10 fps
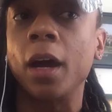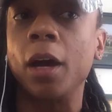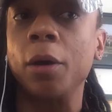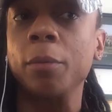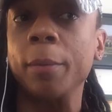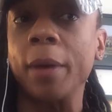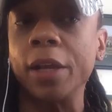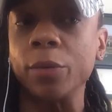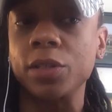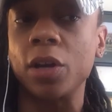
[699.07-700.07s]
My
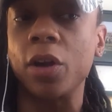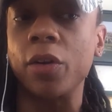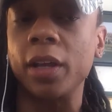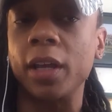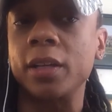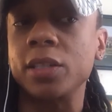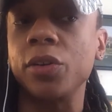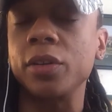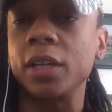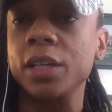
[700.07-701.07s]
body was already in a
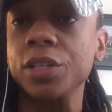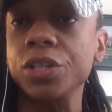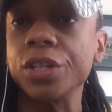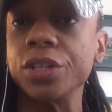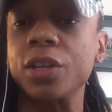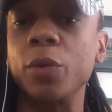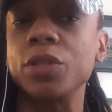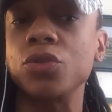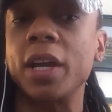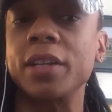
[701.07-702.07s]
certain conditioning, so I
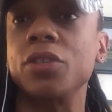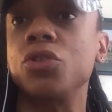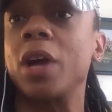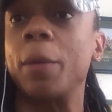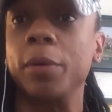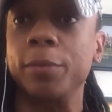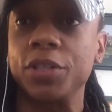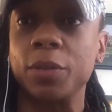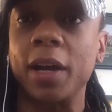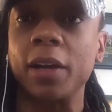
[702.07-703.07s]
wasn't trying to drop a
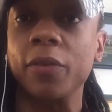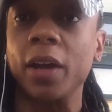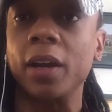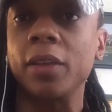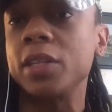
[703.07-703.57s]
bunch of body fat.